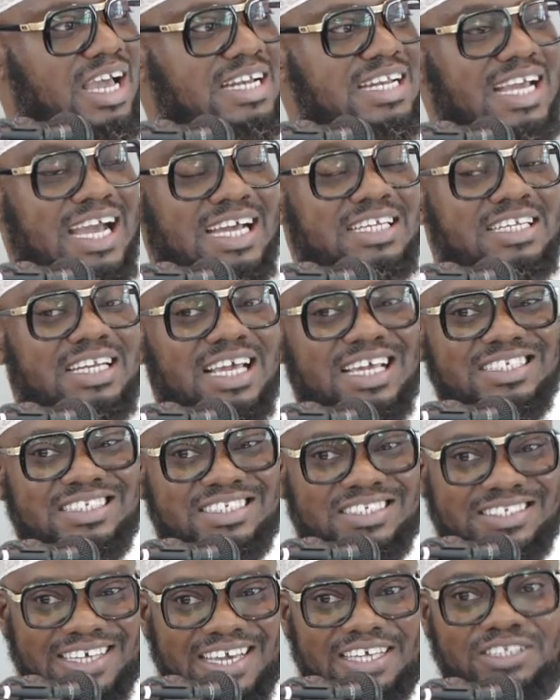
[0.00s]
and they had an
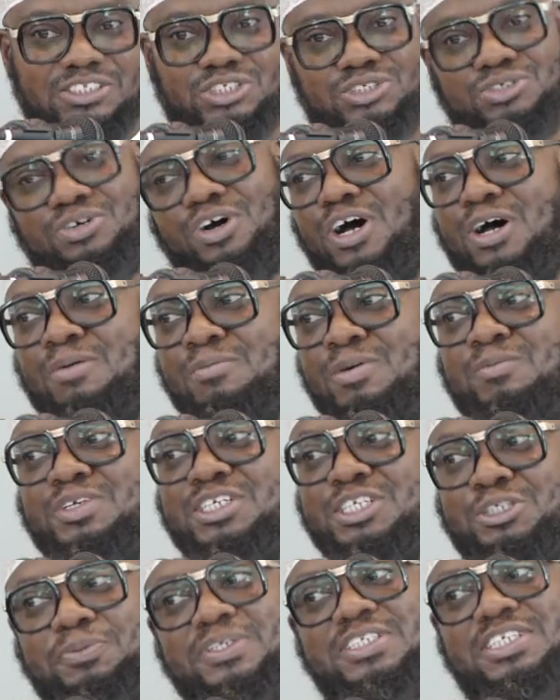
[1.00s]
intent to harm him
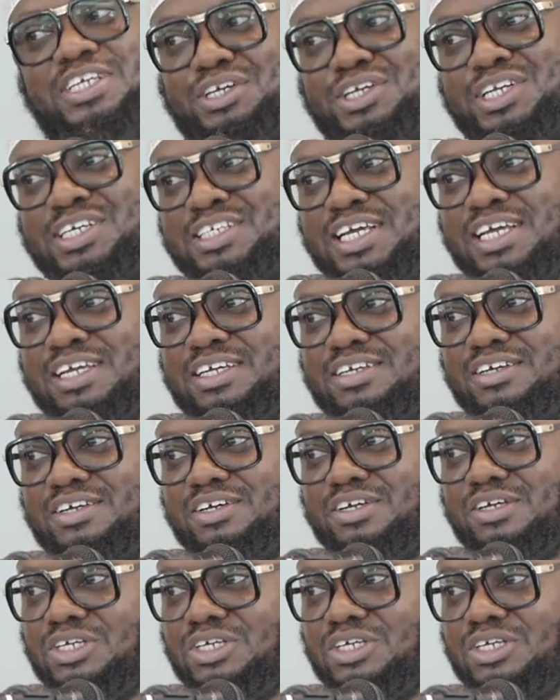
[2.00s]
on this particular day.